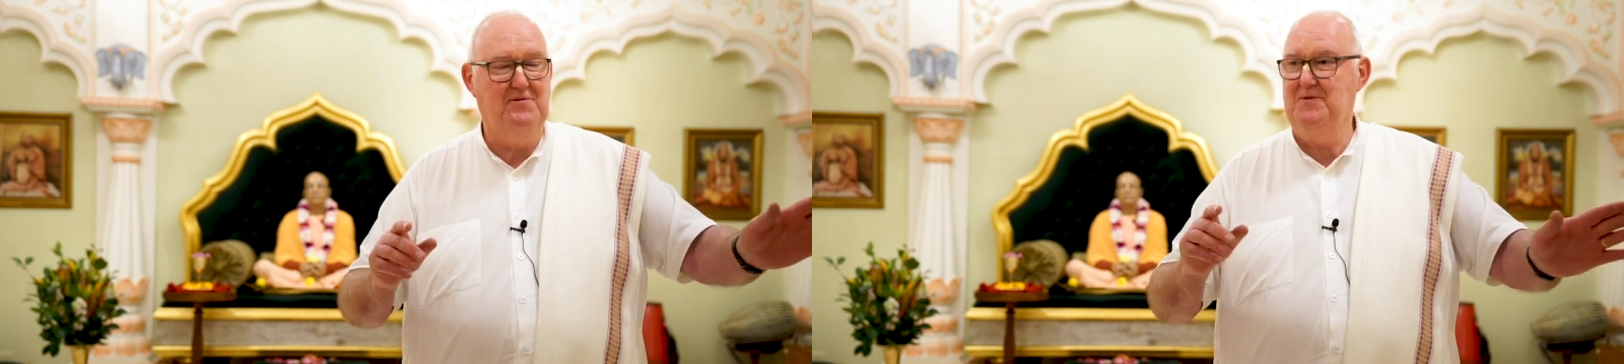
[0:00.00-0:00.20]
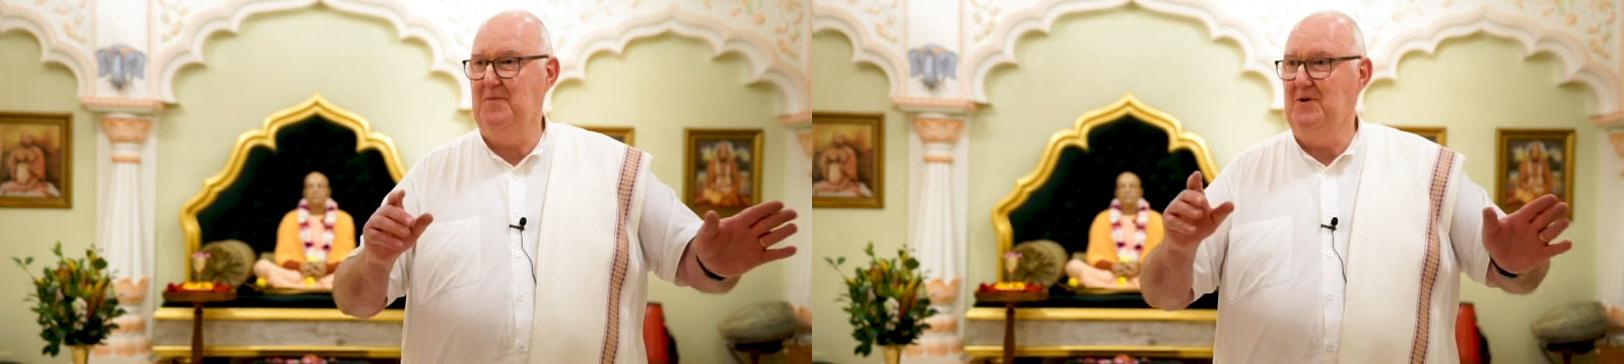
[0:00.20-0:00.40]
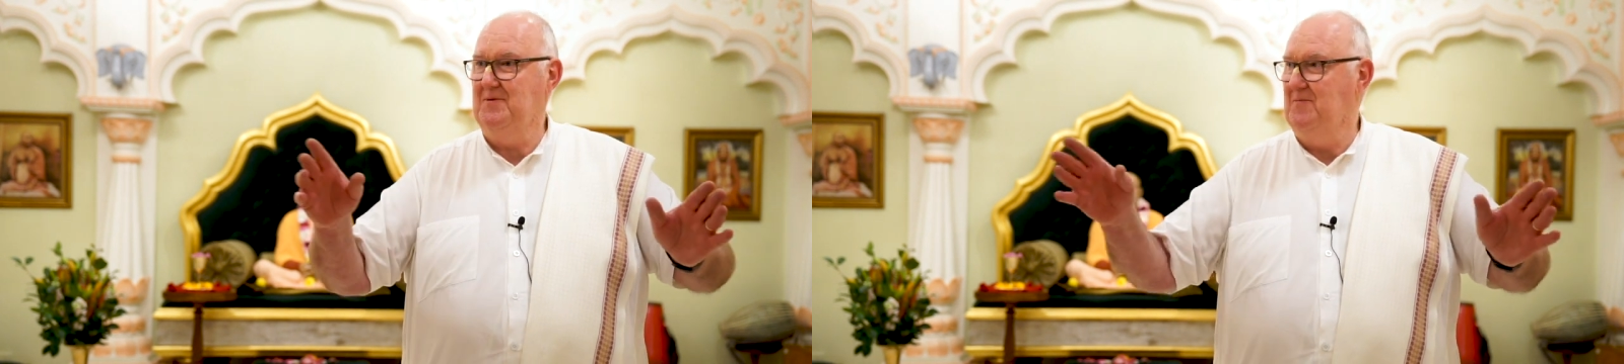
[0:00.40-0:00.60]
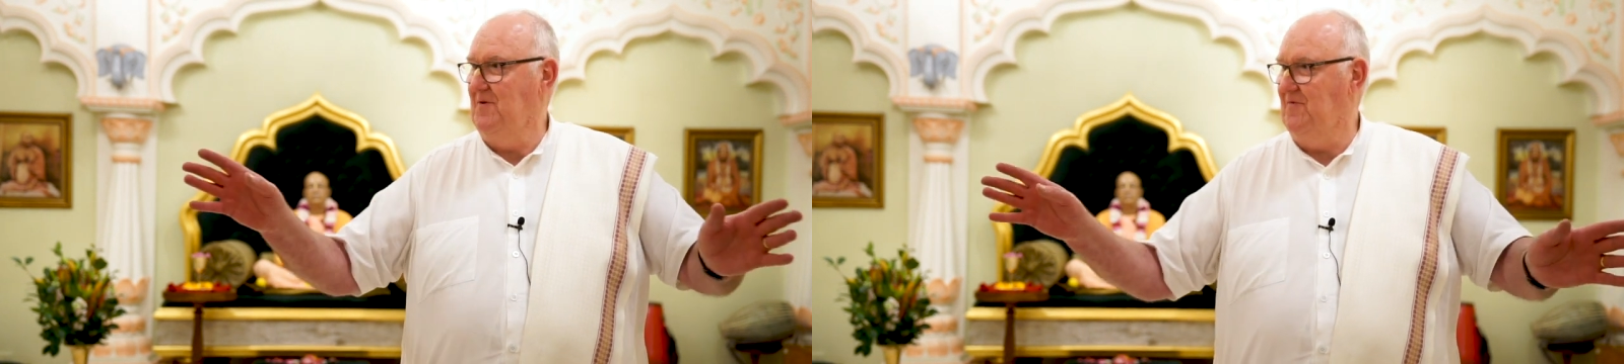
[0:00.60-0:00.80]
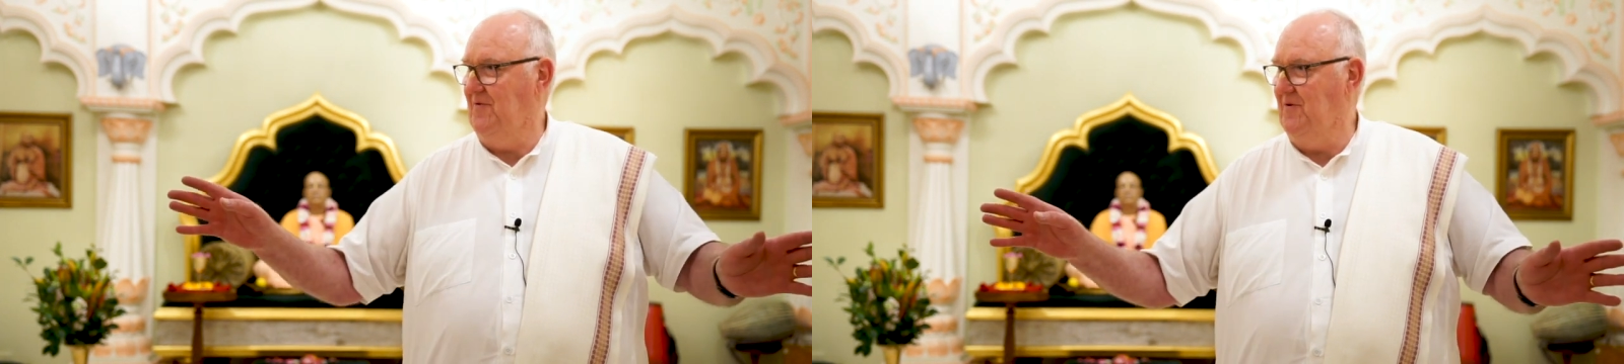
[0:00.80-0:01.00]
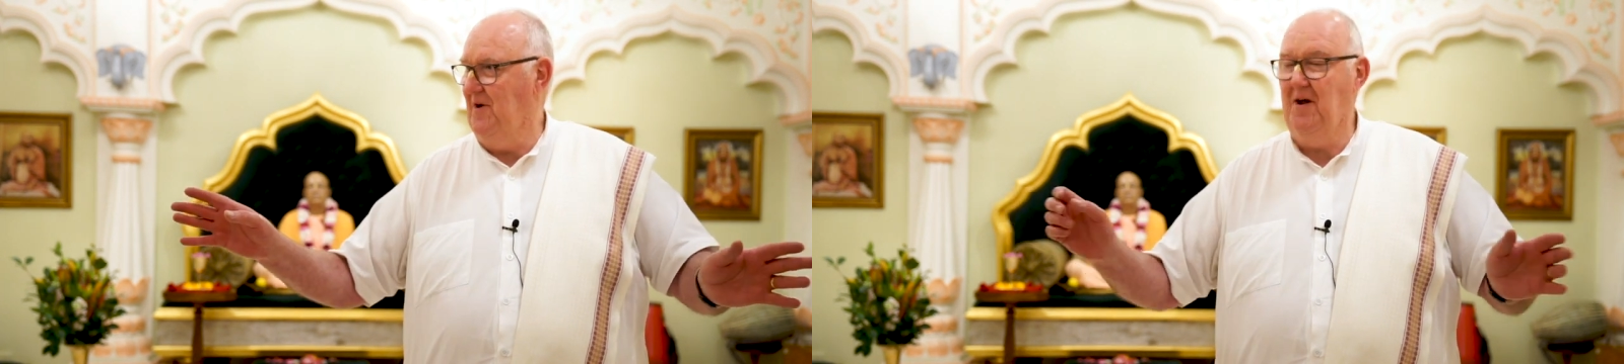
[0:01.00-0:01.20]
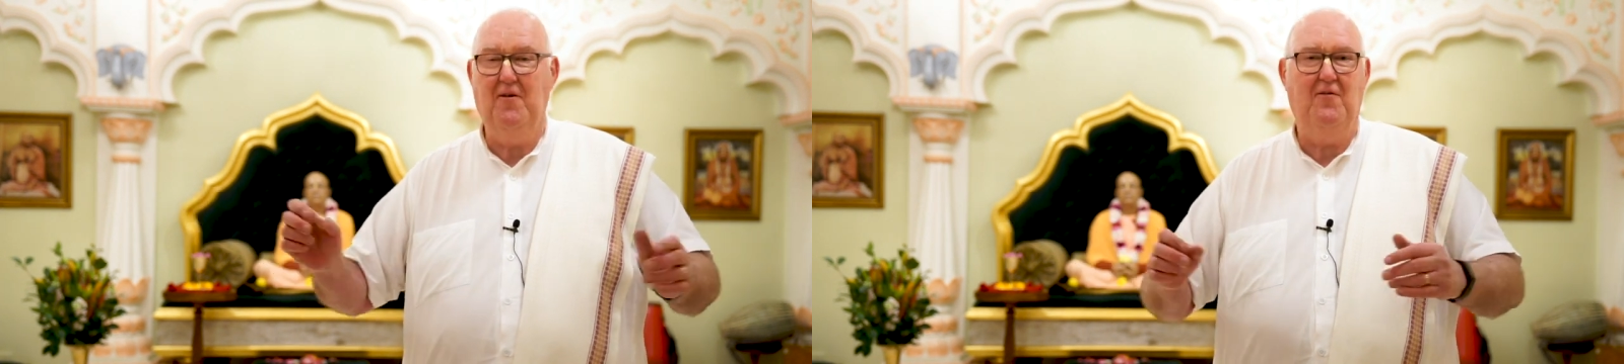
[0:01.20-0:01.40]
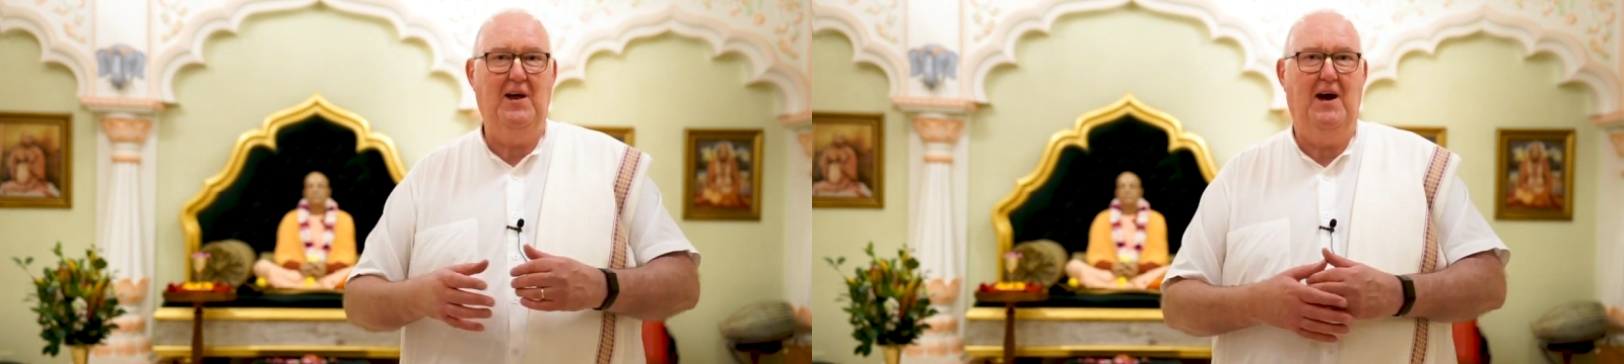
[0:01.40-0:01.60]
responsible for a lot
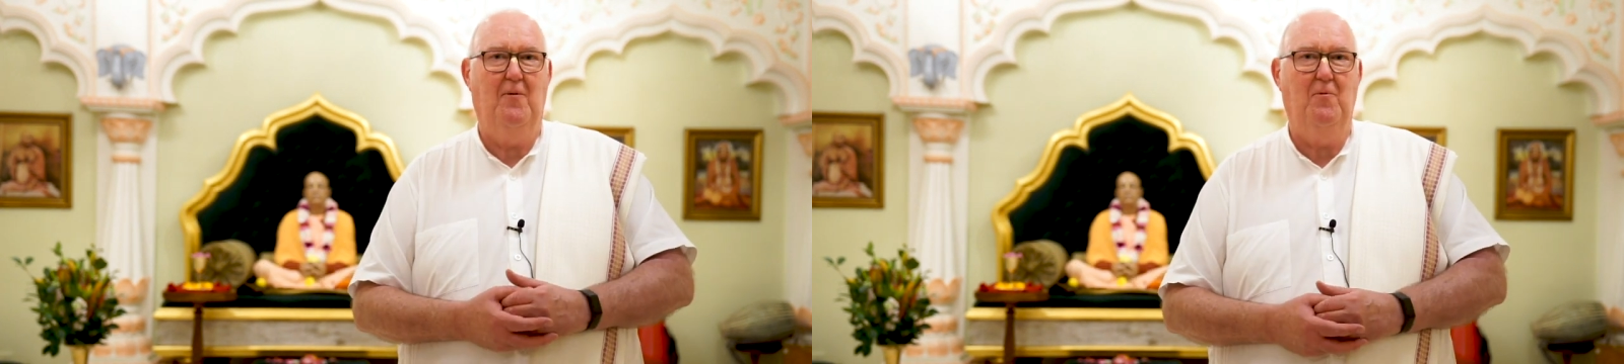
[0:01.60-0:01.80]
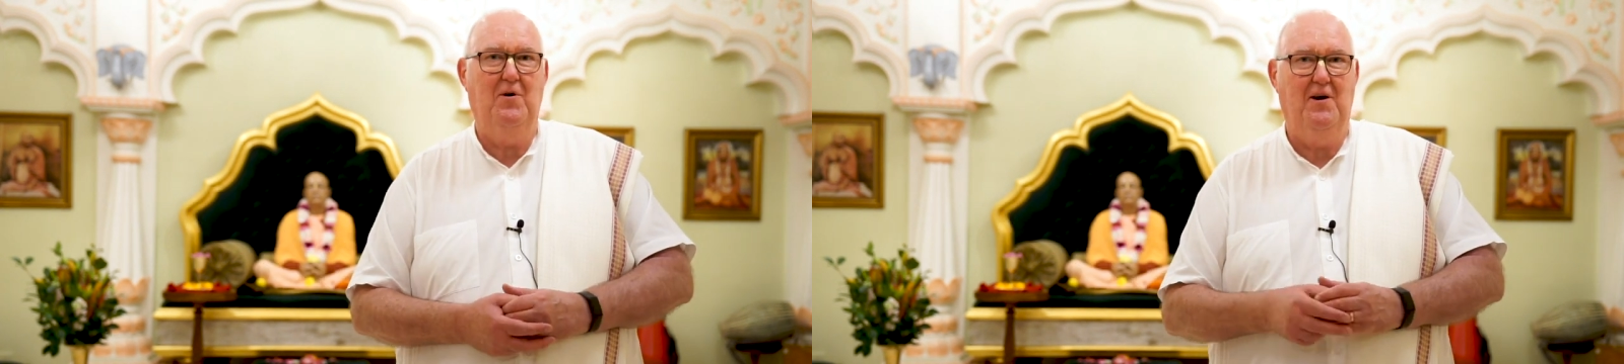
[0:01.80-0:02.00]
of the artwork